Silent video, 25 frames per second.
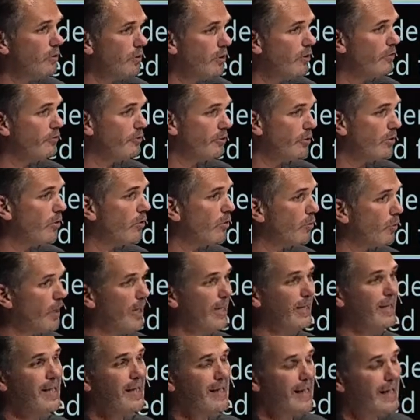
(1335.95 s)
this your own
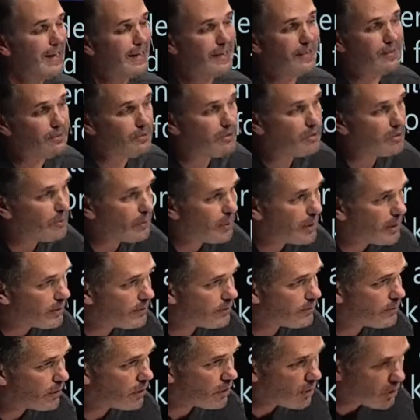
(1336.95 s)
way. And in doing
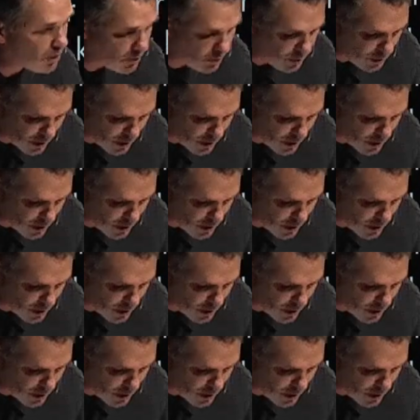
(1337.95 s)
so,